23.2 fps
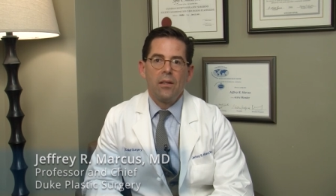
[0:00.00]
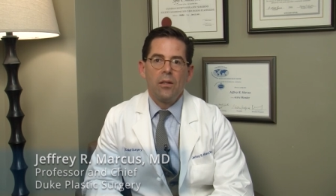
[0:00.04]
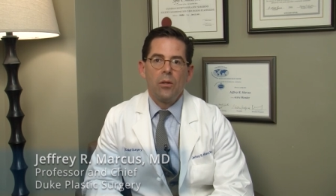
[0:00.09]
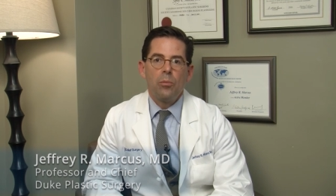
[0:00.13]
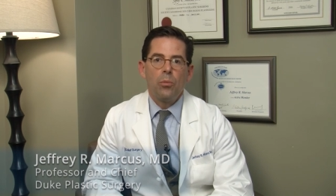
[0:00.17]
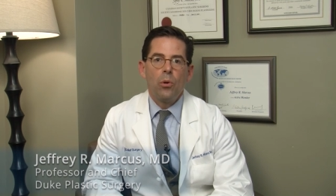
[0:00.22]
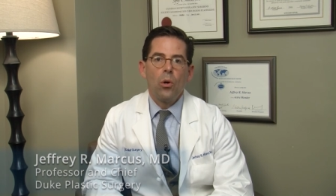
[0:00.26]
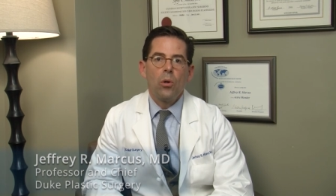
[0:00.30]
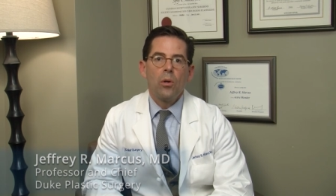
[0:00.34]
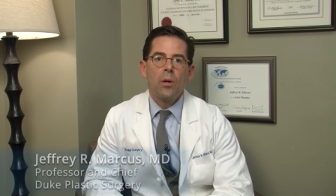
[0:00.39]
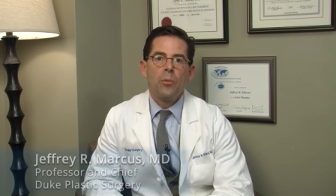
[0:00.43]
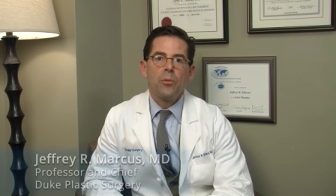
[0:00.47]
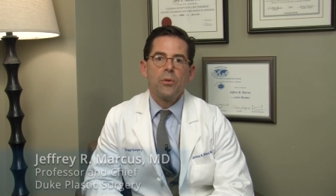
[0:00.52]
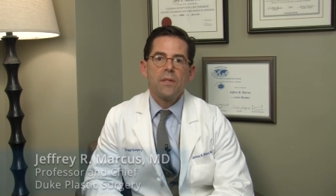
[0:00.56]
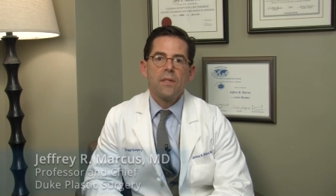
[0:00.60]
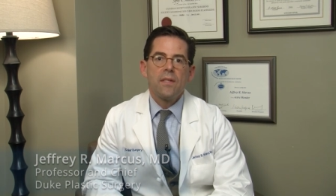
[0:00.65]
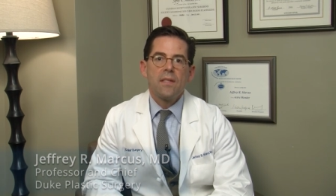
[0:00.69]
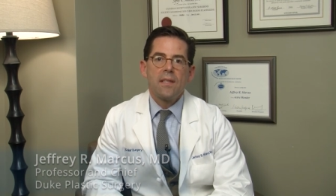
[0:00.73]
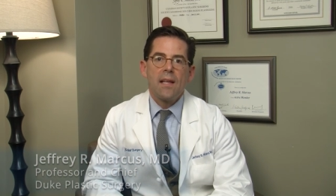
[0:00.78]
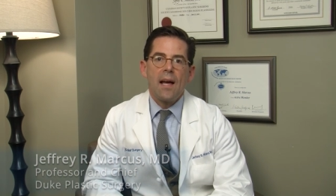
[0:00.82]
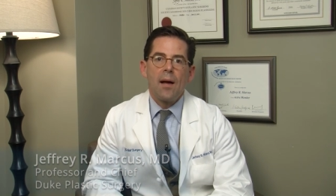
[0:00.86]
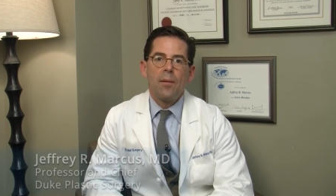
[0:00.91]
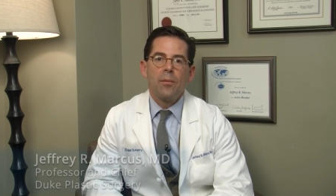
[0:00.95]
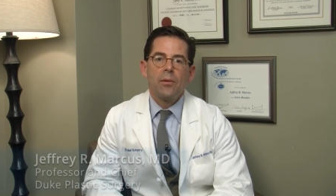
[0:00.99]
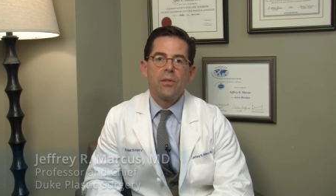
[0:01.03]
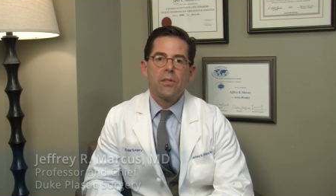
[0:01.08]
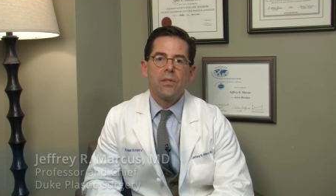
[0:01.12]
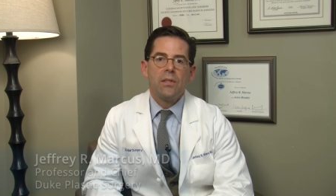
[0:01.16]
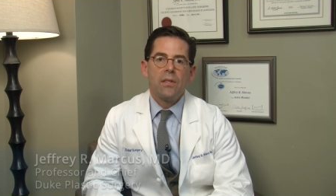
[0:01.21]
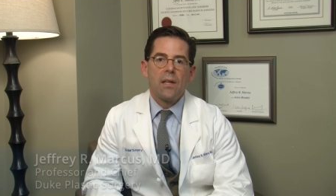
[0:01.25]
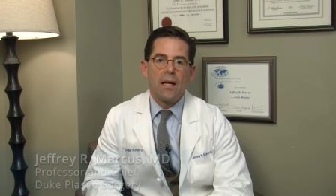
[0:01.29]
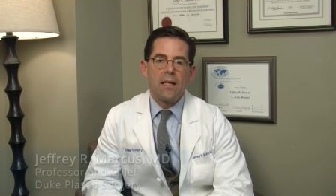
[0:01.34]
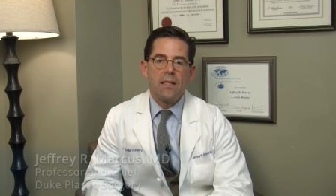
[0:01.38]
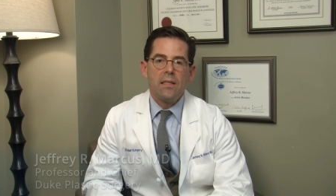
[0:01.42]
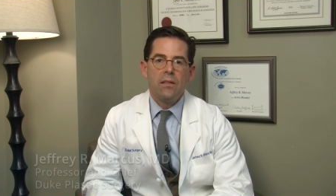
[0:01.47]
The program was established
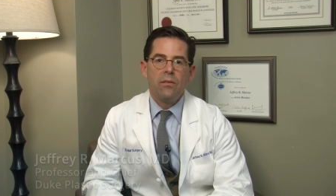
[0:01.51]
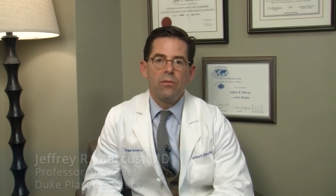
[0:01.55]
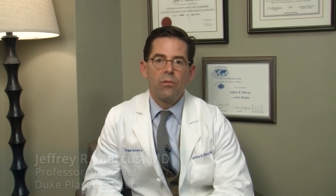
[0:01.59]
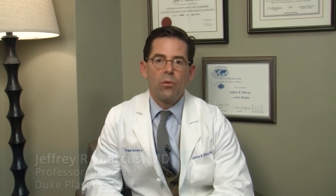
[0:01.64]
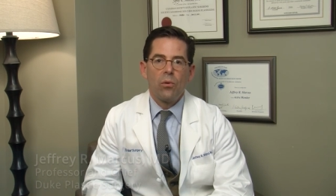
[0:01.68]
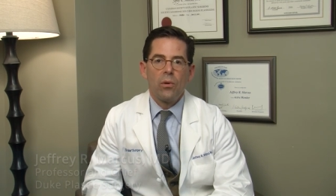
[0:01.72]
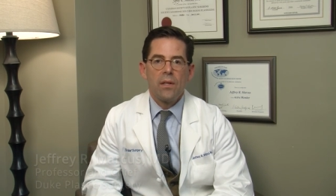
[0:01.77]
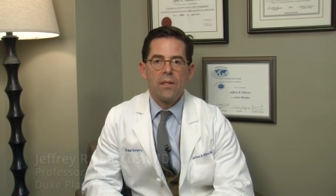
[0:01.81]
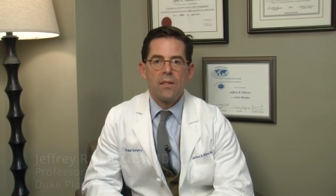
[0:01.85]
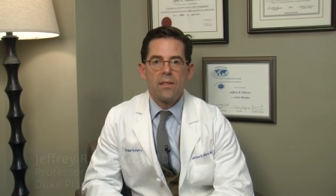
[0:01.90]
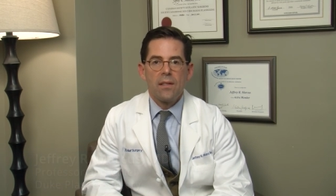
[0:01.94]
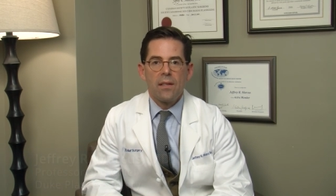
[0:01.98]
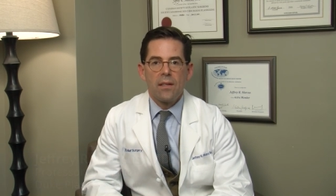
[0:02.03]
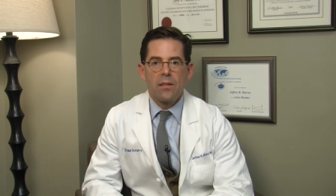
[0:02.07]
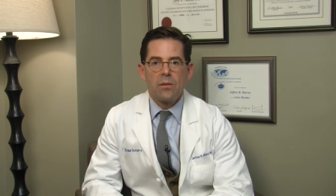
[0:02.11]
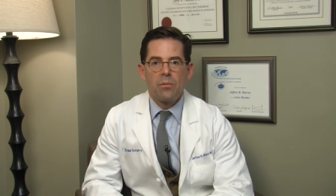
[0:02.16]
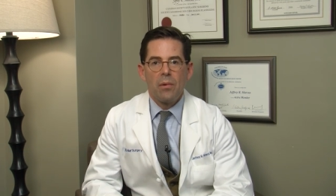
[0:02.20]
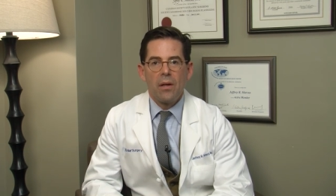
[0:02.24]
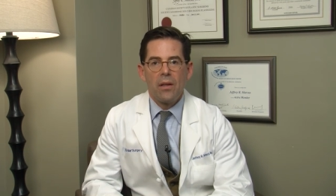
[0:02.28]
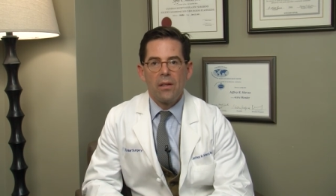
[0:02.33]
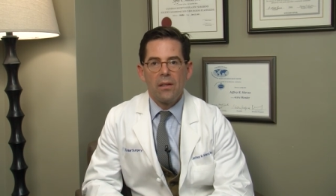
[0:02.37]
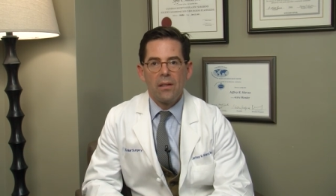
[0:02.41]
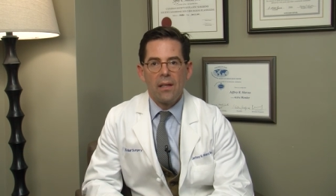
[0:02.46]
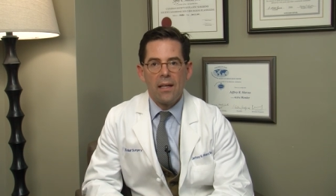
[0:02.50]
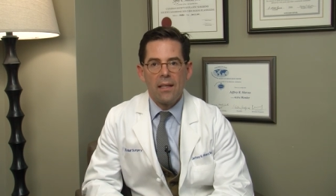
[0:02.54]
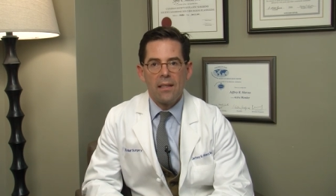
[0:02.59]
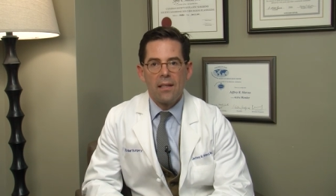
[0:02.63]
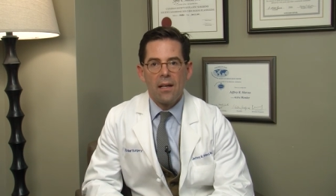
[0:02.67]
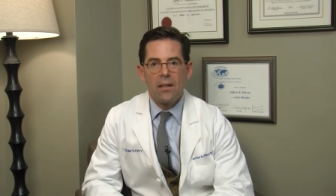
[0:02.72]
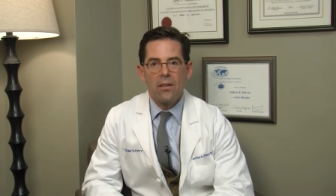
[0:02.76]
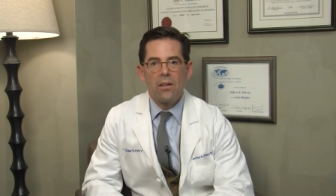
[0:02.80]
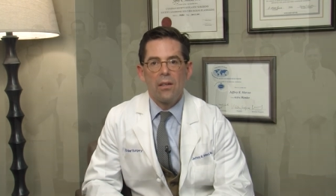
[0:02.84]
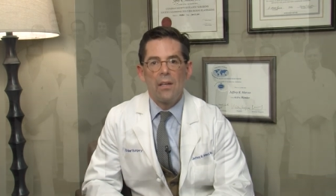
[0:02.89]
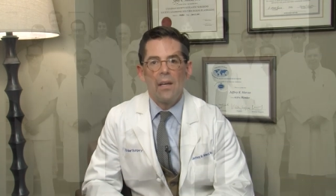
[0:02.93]
in 1946 by the late Dr.